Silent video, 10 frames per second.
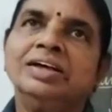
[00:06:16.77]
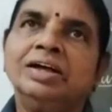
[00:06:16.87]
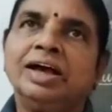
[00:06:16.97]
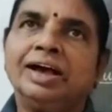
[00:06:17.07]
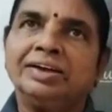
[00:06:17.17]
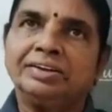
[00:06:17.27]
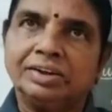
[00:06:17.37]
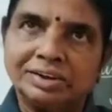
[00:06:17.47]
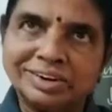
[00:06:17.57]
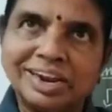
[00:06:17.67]
and
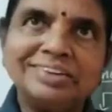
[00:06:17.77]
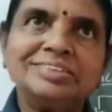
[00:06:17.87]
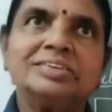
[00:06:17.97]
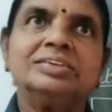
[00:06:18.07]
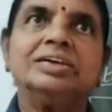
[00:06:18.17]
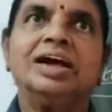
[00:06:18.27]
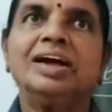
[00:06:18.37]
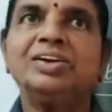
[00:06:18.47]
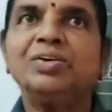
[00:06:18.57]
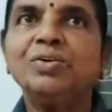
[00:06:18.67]
rents,
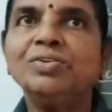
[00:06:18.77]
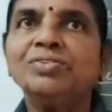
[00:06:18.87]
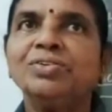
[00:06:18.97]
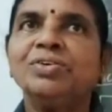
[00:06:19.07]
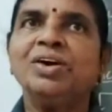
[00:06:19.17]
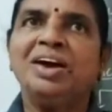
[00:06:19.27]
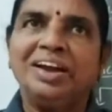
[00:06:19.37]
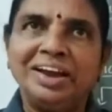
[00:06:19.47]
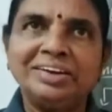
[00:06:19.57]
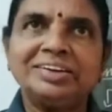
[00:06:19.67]
and also
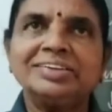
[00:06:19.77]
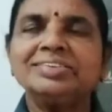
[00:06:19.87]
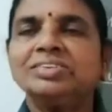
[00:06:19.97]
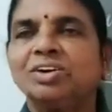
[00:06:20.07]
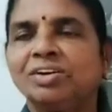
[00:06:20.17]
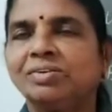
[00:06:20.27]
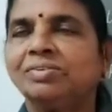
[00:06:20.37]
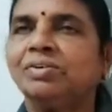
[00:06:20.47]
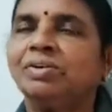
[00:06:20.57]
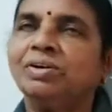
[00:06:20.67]
interest
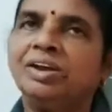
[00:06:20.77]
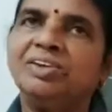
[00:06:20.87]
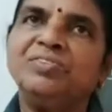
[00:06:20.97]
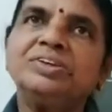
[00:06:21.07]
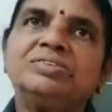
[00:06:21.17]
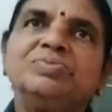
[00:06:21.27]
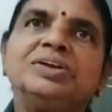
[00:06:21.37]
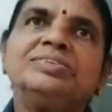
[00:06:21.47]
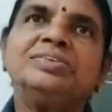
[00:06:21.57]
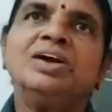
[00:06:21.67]
on
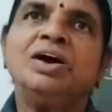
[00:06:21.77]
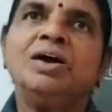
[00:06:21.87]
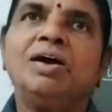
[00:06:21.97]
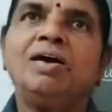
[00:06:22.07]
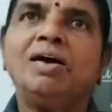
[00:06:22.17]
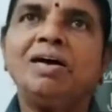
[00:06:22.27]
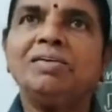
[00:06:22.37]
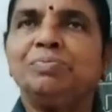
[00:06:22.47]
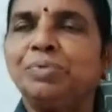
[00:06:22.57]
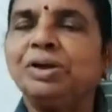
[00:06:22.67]
investments
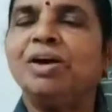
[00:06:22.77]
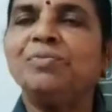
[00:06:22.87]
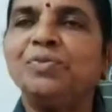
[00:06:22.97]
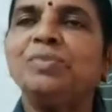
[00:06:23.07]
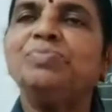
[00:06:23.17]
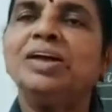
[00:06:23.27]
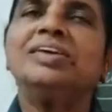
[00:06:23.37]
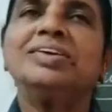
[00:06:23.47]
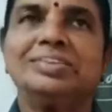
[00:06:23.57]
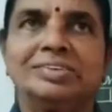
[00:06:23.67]
on behalf of
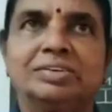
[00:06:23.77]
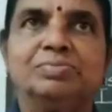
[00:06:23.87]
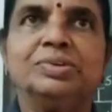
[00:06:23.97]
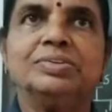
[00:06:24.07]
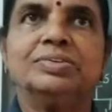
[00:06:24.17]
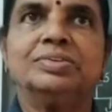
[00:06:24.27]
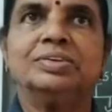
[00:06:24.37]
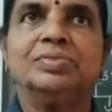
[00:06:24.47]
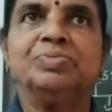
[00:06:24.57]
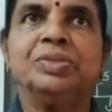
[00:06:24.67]
their customers.
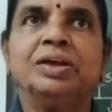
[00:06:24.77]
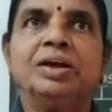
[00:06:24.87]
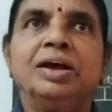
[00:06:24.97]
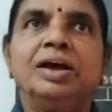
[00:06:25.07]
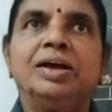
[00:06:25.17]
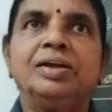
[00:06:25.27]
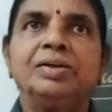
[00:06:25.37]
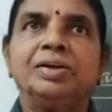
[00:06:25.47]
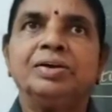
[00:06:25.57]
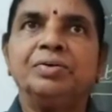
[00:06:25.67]

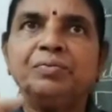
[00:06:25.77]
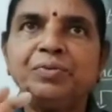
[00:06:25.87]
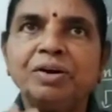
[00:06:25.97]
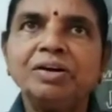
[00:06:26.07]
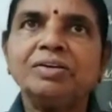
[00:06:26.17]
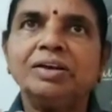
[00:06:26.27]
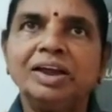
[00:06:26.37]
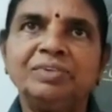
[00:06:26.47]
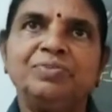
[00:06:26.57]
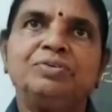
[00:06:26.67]
And for
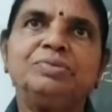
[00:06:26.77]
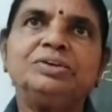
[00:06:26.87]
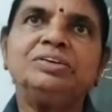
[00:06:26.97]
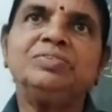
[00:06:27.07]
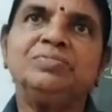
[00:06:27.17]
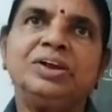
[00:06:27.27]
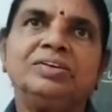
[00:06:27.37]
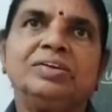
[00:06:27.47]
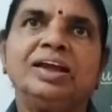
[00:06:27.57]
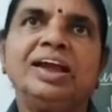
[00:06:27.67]
information,
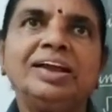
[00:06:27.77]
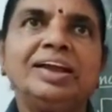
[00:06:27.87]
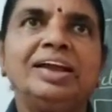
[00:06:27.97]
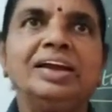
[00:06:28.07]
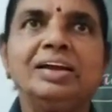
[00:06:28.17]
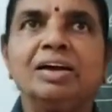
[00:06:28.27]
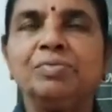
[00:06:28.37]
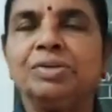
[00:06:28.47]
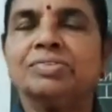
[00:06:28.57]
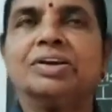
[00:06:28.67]
when any income
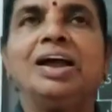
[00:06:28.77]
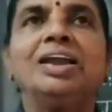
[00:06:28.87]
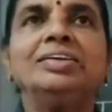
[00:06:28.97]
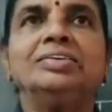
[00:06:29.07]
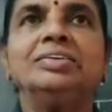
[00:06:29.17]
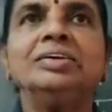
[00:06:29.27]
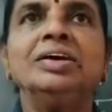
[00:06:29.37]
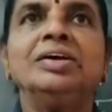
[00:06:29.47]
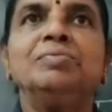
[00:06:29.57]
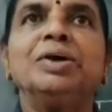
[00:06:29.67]
is collected
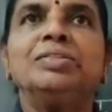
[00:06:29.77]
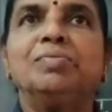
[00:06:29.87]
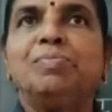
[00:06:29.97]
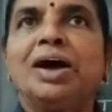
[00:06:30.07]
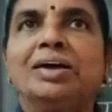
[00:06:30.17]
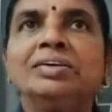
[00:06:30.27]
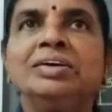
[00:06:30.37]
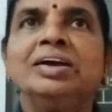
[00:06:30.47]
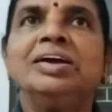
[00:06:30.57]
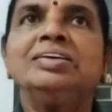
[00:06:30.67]
by the bank,
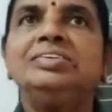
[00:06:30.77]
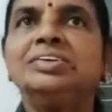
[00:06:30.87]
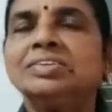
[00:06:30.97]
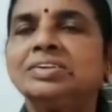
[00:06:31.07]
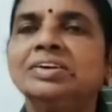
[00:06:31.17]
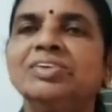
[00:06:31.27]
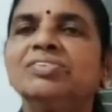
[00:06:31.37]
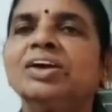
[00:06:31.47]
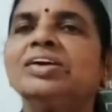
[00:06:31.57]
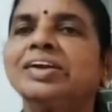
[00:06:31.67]
it just gives
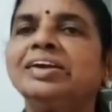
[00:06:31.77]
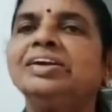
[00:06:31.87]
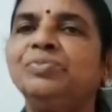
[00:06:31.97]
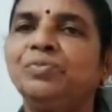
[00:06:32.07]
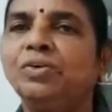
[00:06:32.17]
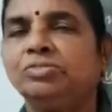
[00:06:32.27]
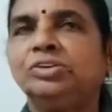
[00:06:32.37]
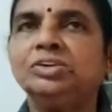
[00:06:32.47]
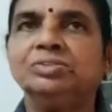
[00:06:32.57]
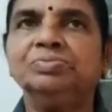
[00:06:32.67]
a credit
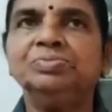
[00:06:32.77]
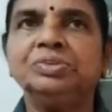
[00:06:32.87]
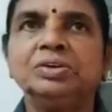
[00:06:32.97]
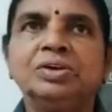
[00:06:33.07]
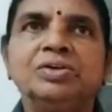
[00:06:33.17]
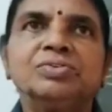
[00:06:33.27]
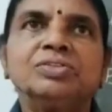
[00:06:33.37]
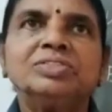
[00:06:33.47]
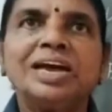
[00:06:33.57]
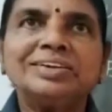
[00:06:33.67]
voucher. So
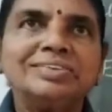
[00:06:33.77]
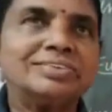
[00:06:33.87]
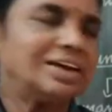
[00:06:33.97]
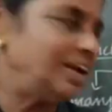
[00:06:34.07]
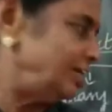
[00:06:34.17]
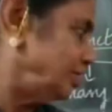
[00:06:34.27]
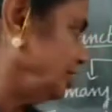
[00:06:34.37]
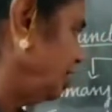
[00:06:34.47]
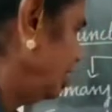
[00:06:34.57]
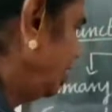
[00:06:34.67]
that is
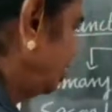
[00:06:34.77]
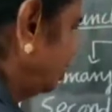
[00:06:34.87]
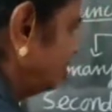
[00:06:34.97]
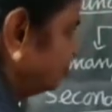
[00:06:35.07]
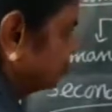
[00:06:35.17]
collecting income.